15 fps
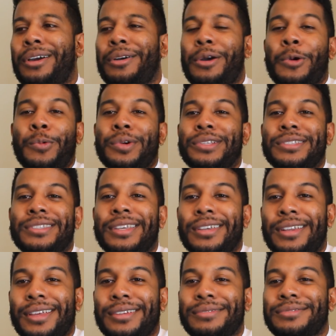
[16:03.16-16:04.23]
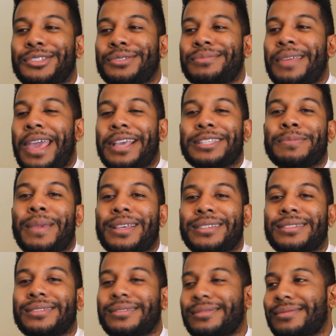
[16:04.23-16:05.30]
I wouldn't say that X
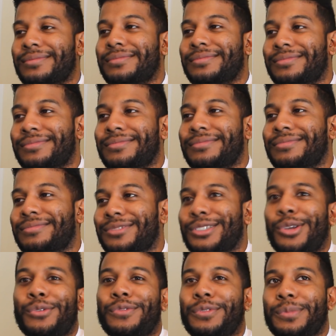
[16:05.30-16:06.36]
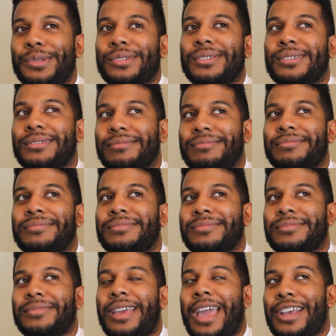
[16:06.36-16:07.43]
makes soulful music.
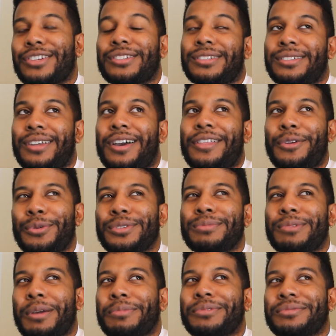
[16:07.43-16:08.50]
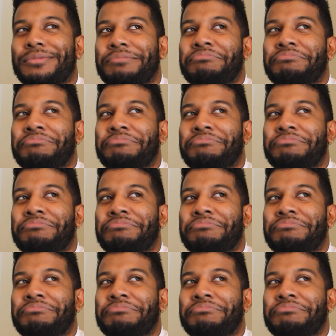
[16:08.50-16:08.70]
Actually, nah, there's a couple.